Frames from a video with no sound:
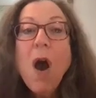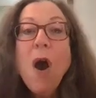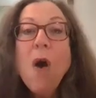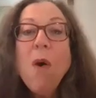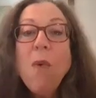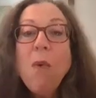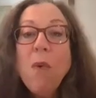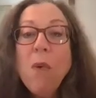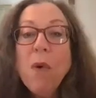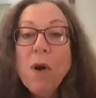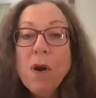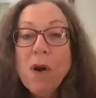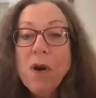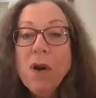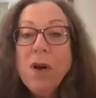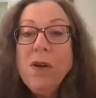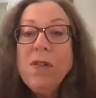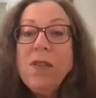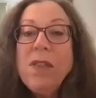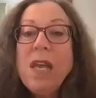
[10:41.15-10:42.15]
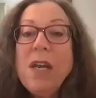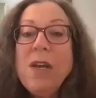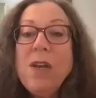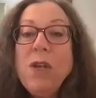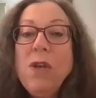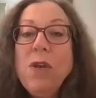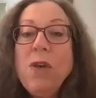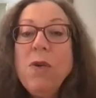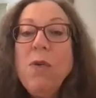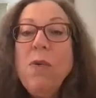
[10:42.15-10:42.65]
a word that
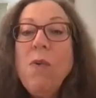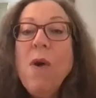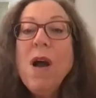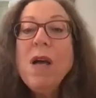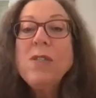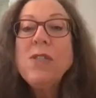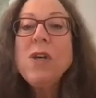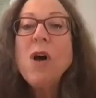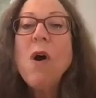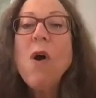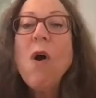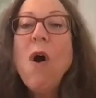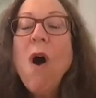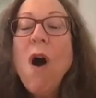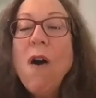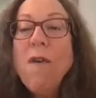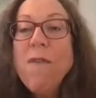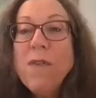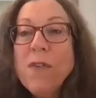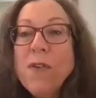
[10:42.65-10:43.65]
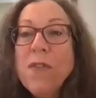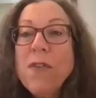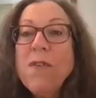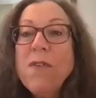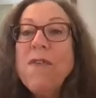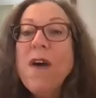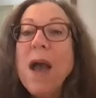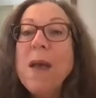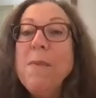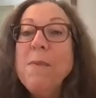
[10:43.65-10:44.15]
you want to offer the
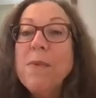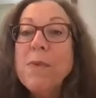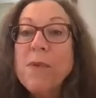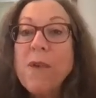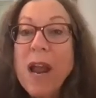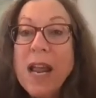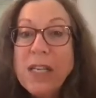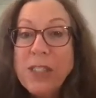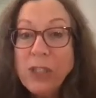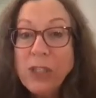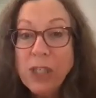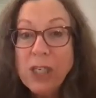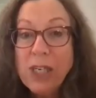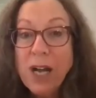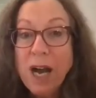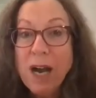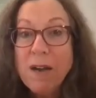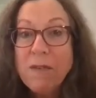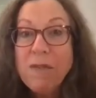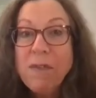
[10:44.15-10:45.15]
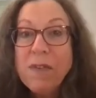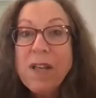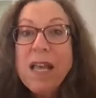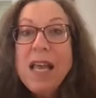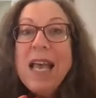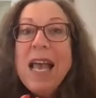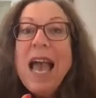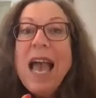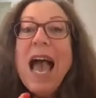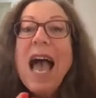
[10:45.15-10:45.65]
vibration of
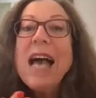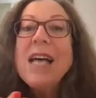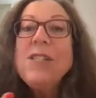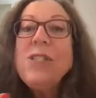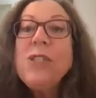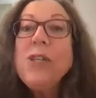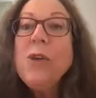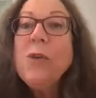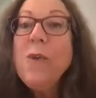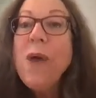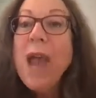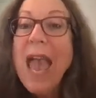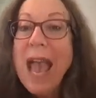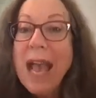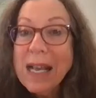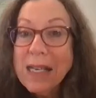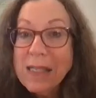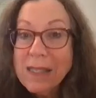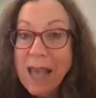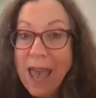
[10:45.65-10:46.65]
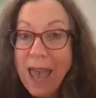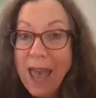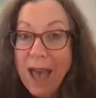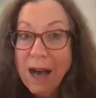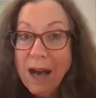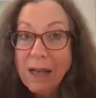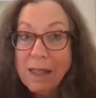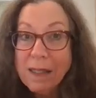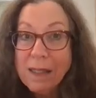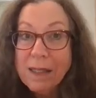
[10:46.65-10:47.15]
as you
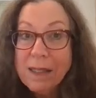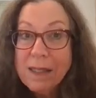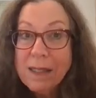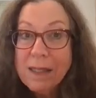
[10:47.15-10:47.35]
exhale